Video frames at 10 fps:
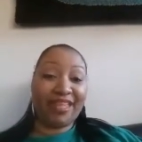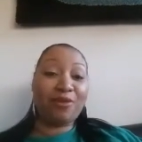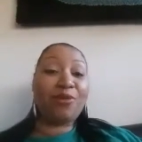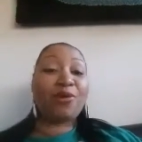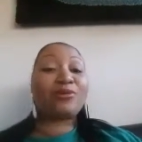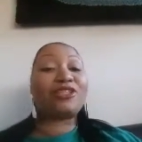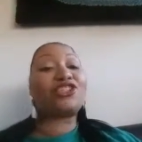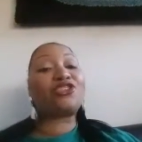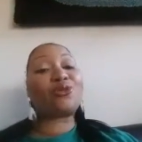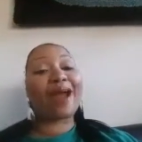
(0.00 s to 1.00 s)
They won't
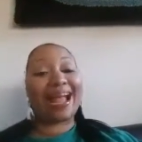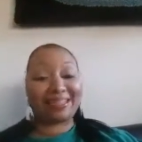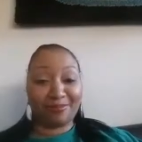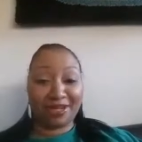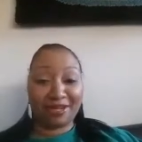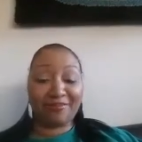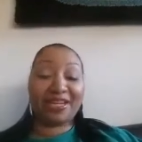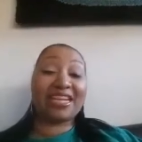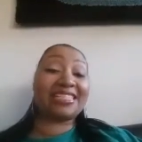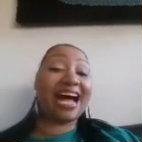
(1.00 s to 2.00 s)
distract me
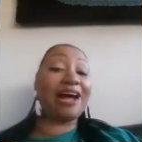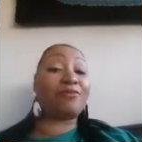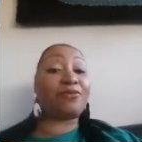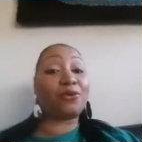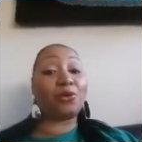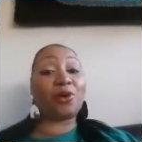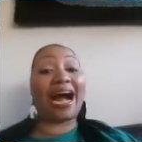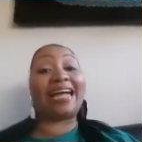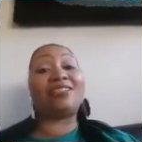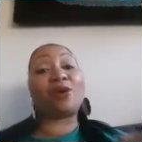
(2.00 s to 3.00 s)
because I'm
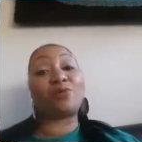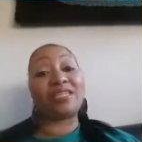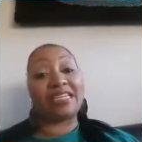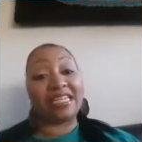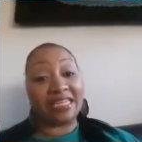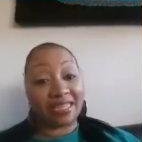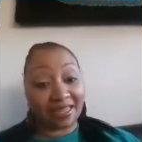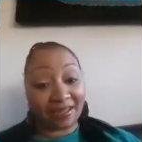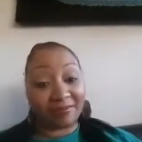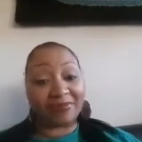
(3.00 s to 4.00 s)
full. I don't
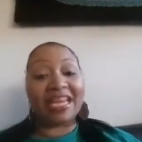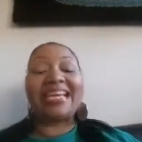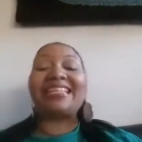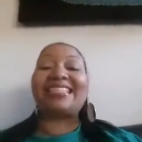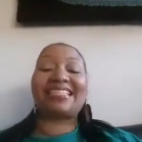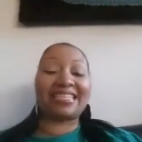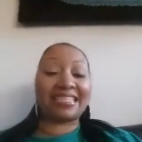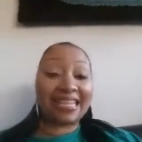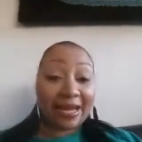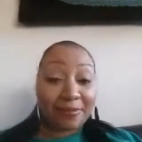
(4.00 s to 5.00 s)
need them. It's the
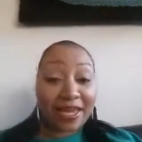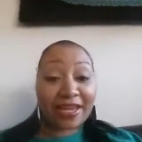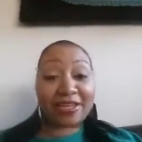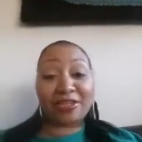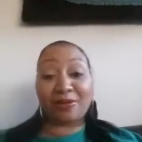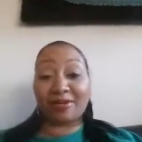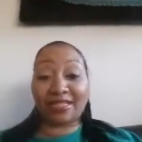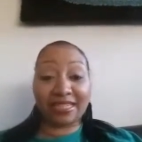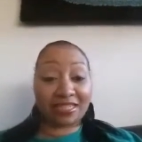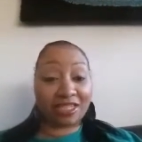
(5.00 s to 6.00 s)
same thing in your
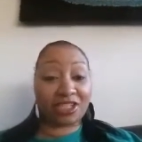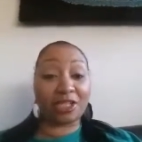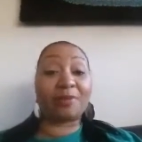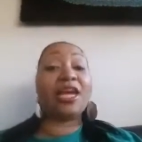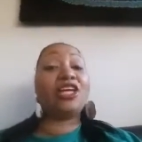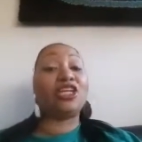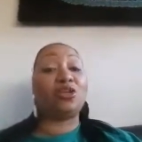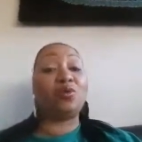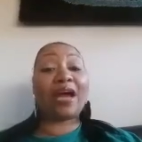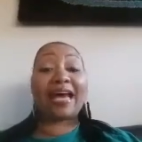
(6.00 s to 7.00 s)
relationship.
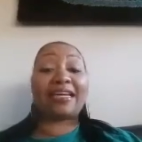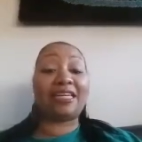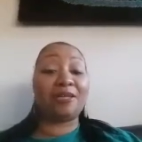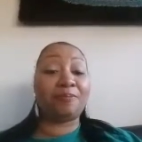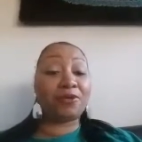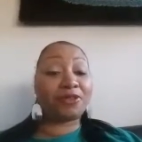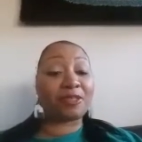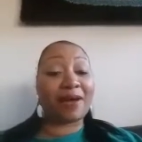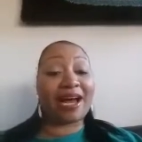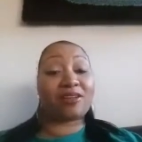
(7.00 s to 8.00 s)
You got to keep your
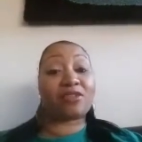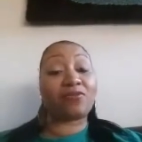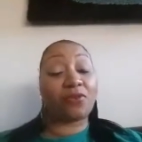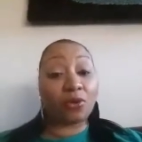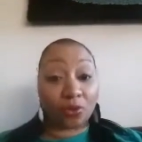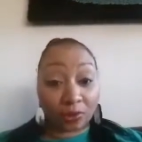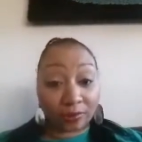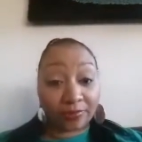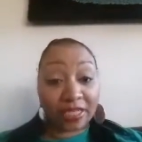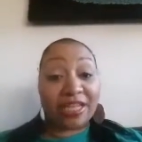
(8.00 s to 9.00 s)
spouse
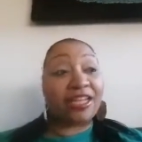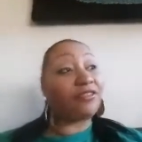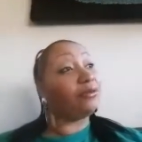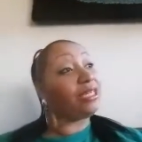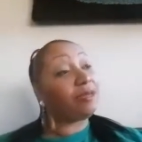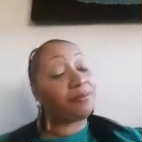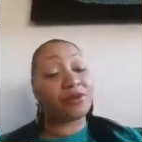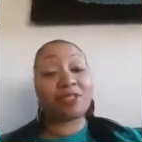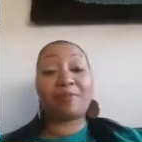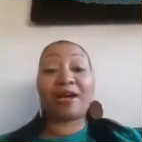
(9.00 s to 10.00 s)
full. If you keep
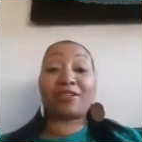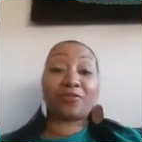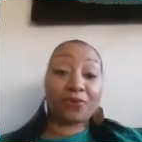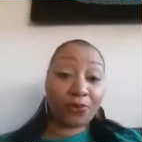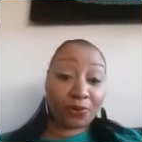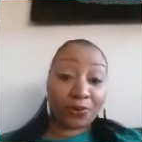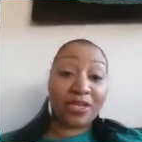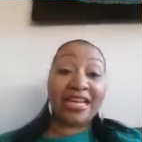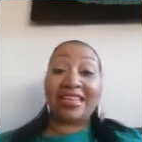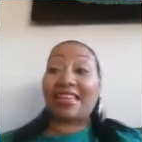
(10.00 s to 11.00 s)
your spouse
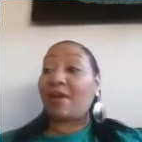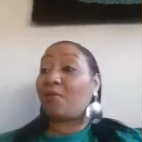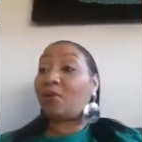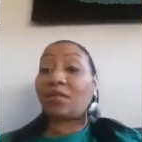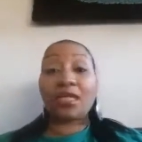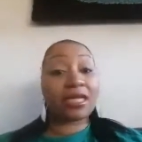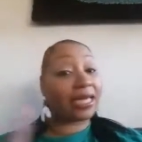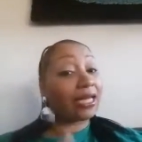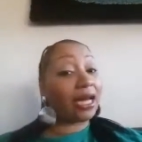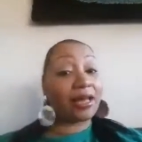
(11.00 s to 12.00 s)
full, they won't
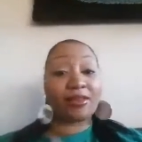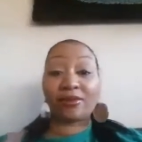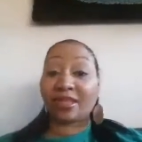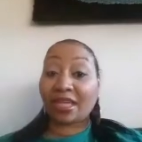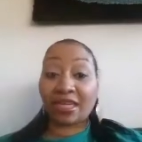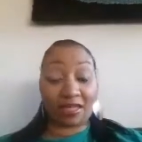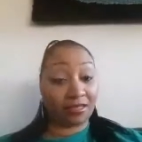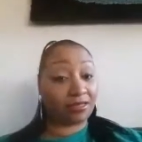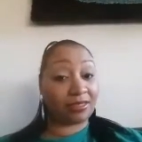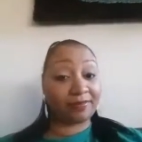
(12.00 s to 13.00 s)
look at other
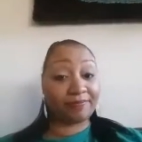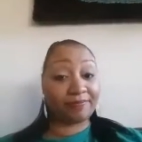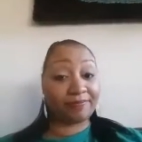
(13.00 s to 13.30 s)
things.